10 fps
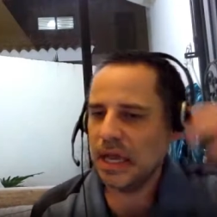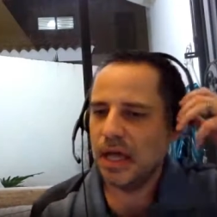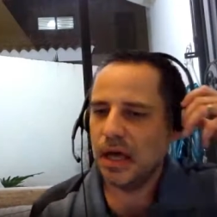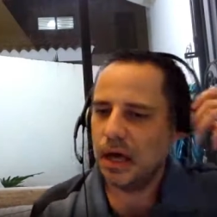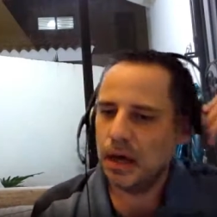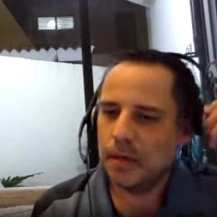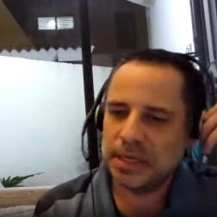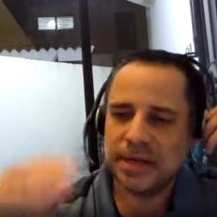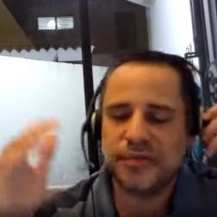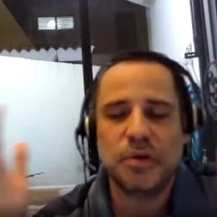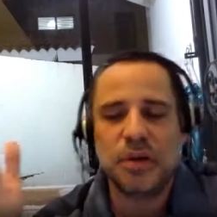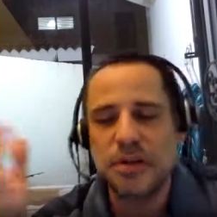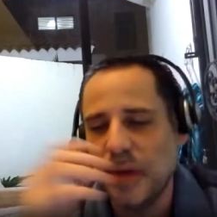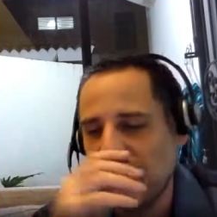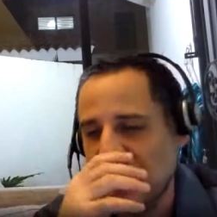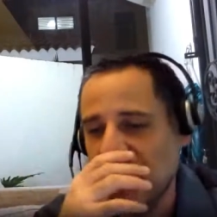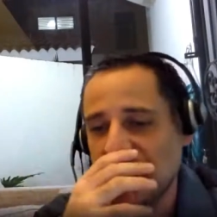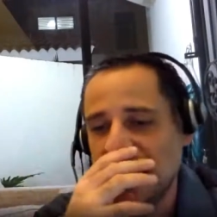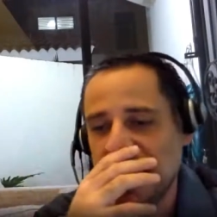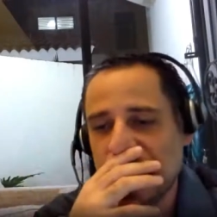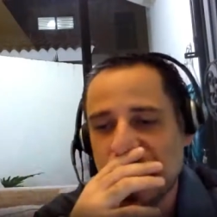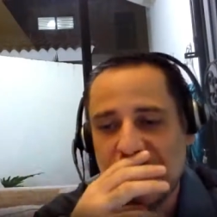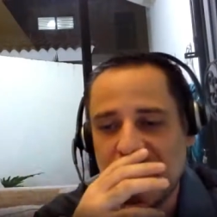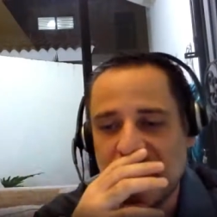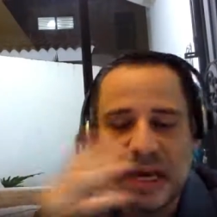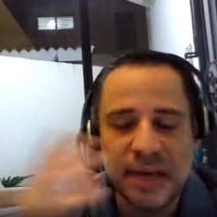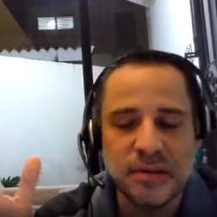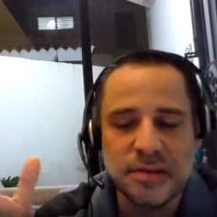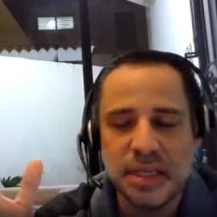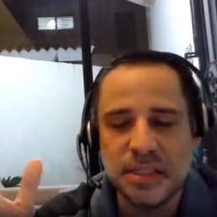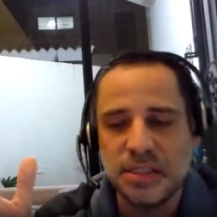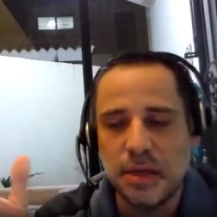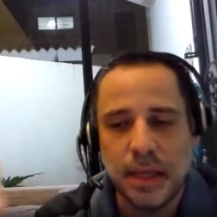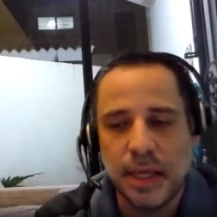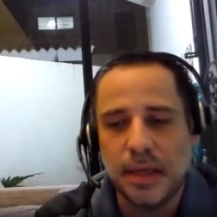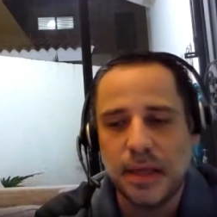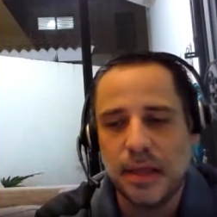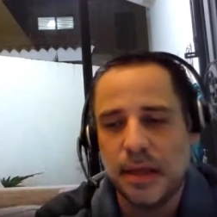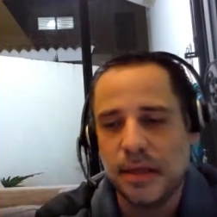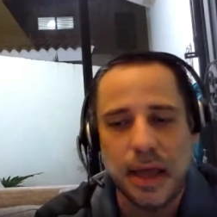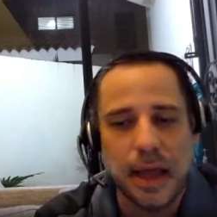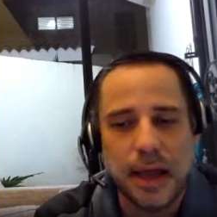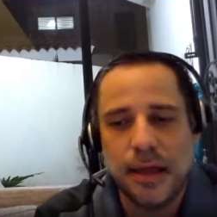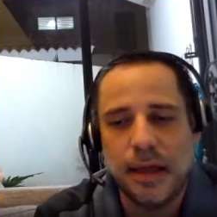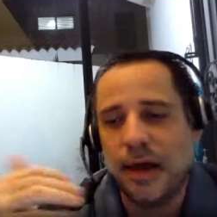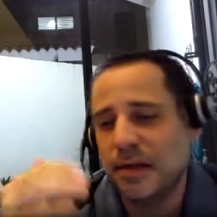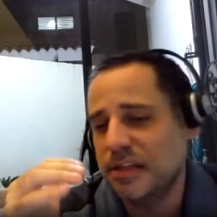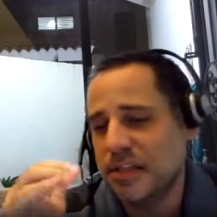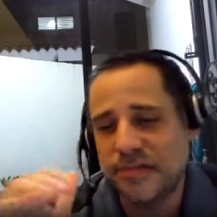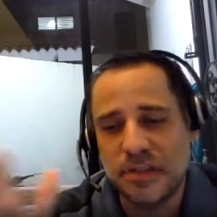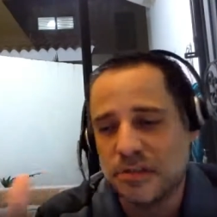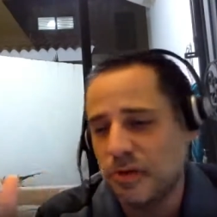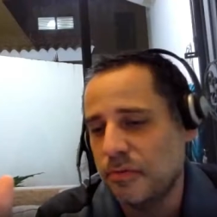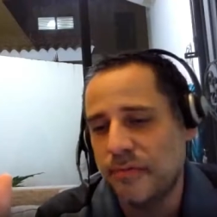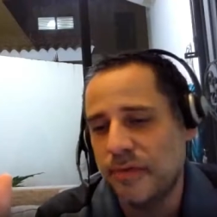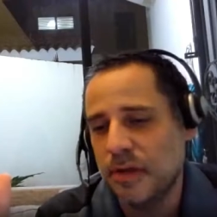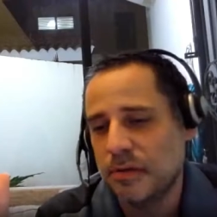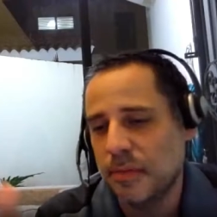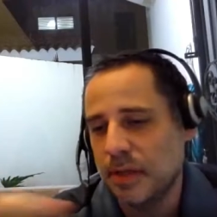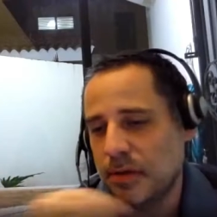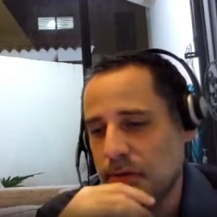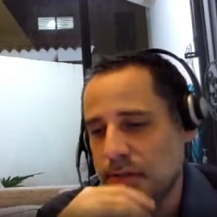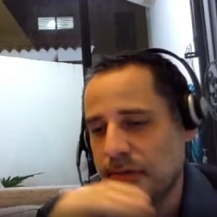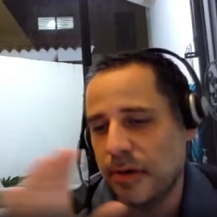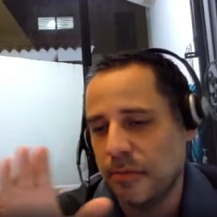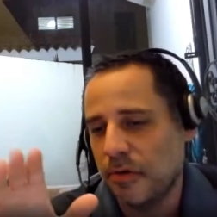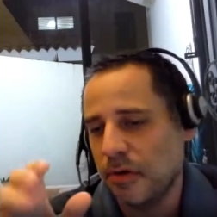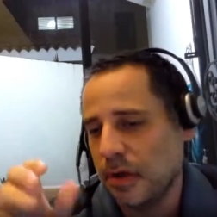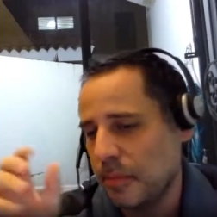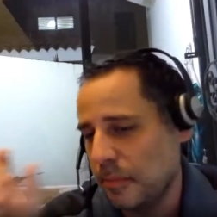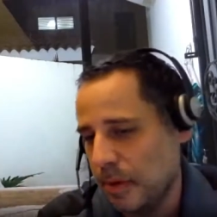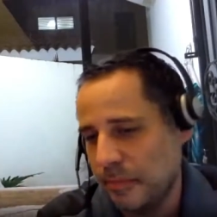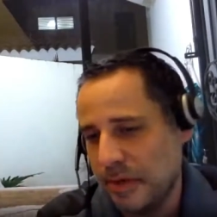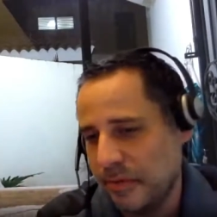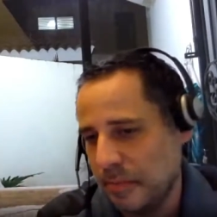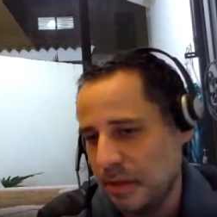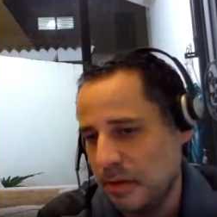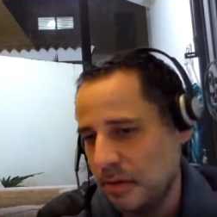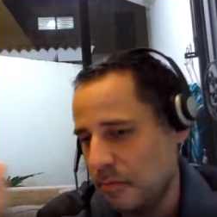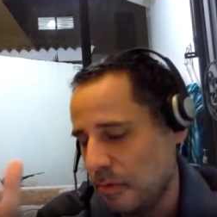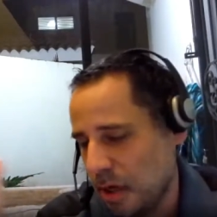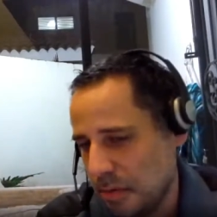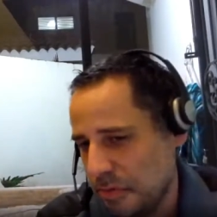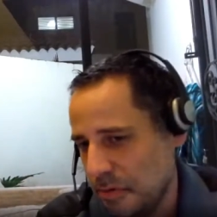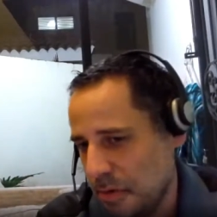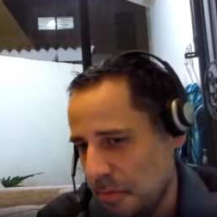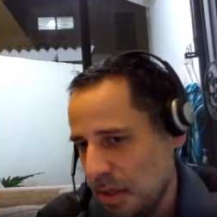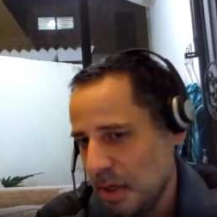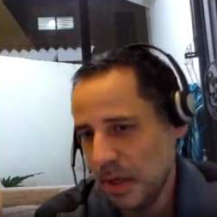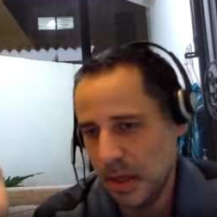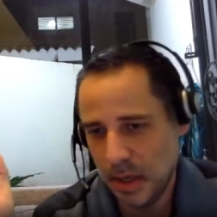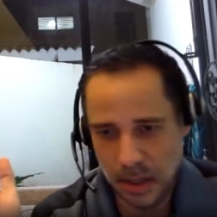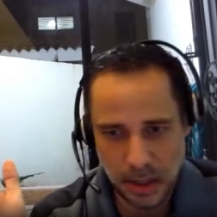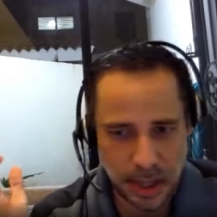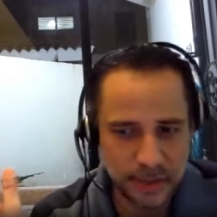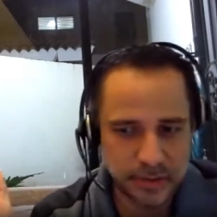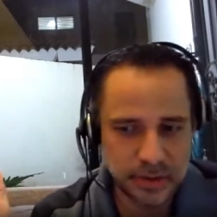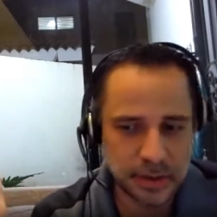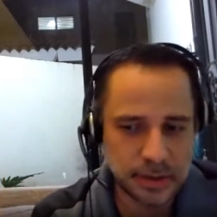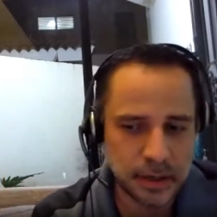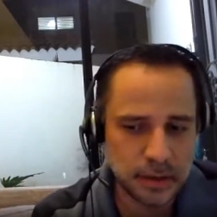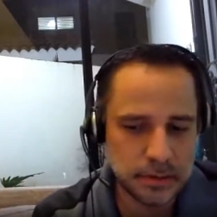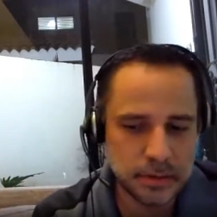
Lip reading: Again, if you want to use my videos to sign those things, like I honestly, I've just thrown my videos to my students. I'm recording them. I'm giving them my student, I'm walking them through them. Everything's there.